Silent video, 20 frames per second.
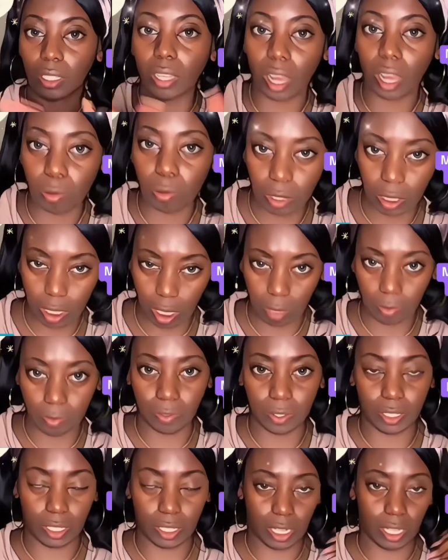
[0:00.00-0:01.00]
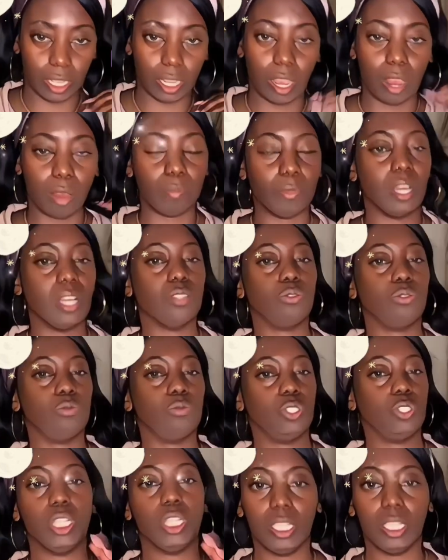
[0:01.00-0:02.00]
I was done for the night. I'm not
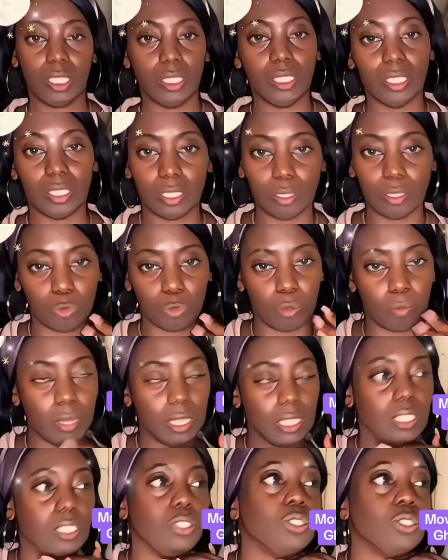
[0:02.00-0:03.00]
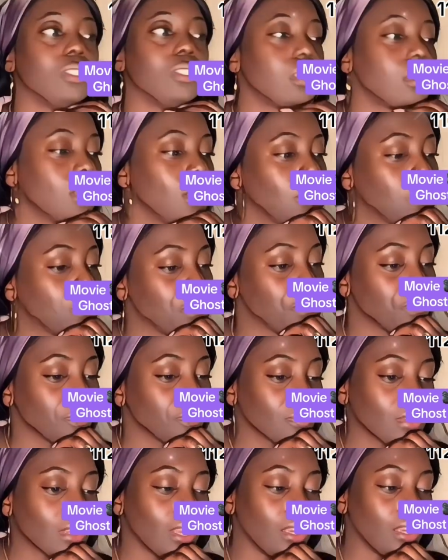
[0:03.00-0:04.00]
channeling any more messages.
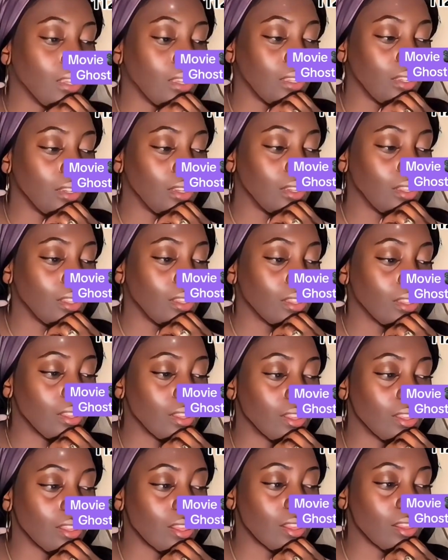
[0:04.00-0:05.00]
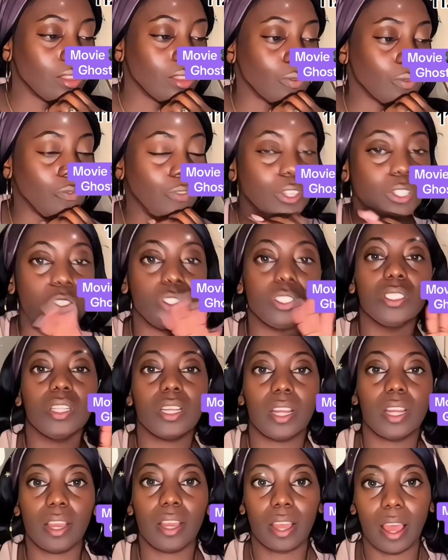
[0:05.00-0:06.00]
And the vision
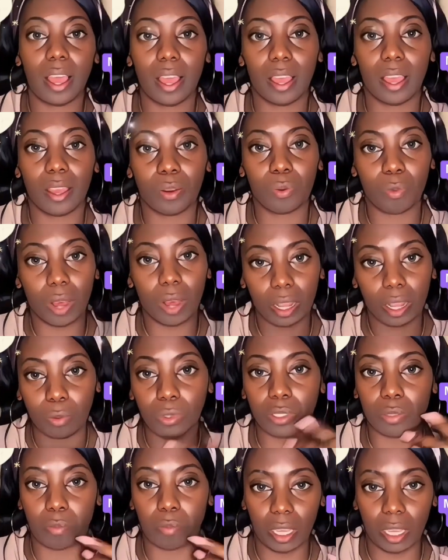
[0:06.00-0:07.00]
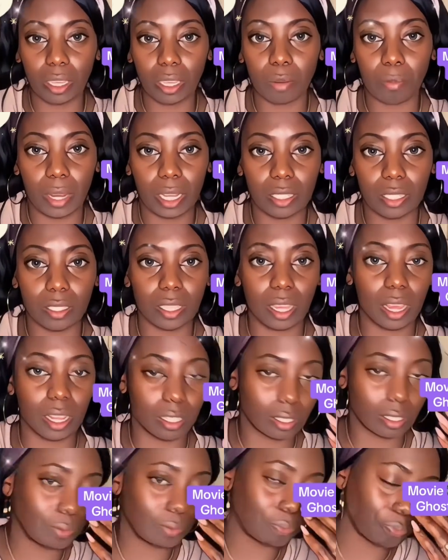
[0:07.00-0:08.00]
that I had while I was making my
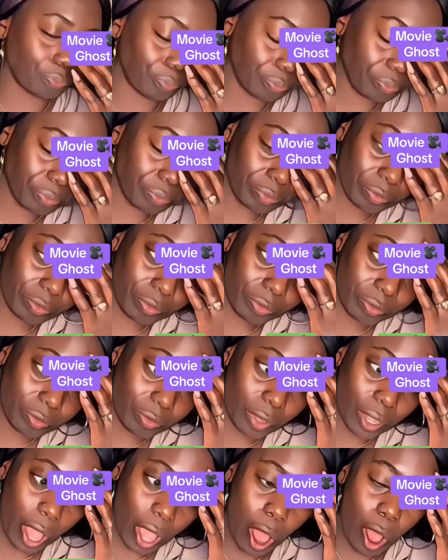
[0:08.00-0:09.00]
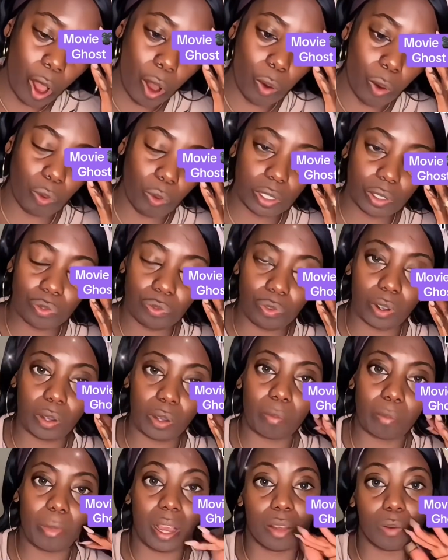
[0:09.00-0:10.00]
salad was
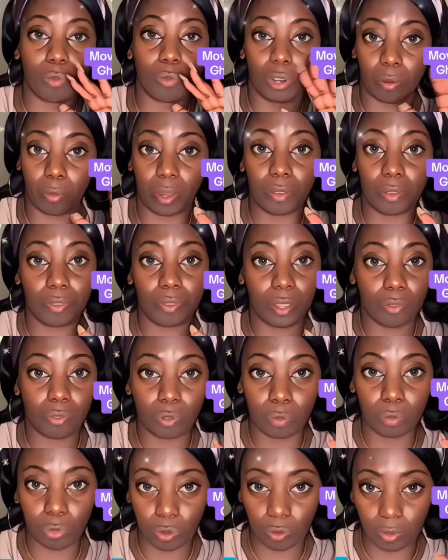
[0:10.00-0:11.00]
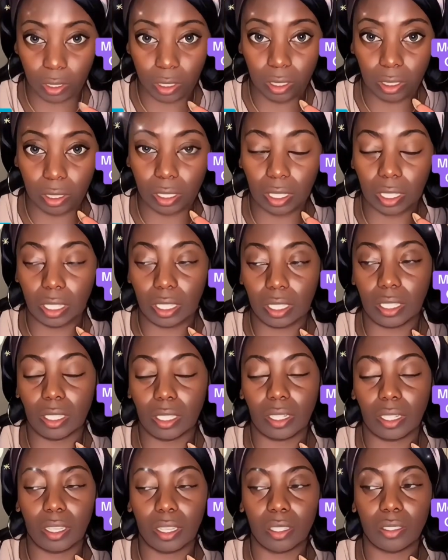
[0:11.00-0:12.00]
from one of my favorite movies,
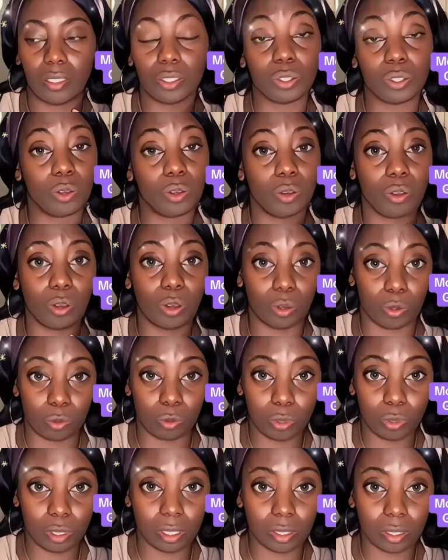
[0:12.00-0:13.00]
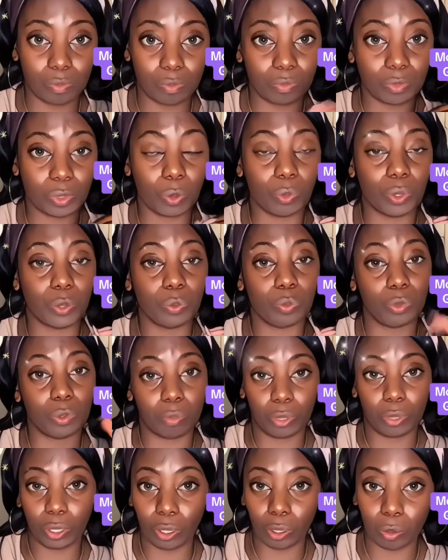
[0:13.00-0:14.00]
and it's Ghost with
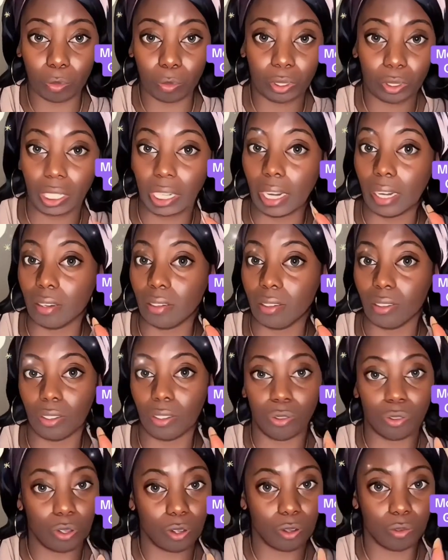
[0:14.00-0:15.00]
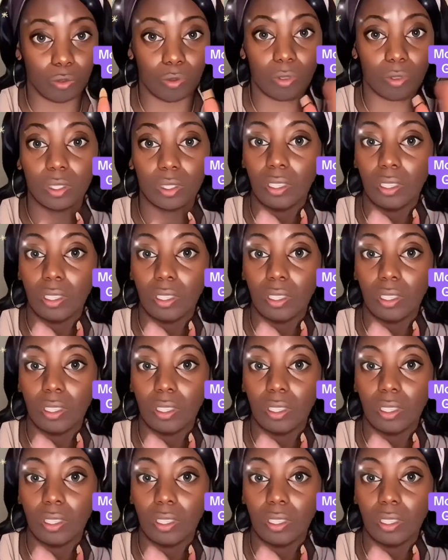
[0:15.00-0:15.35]
Whoopi Goldberg. And you know,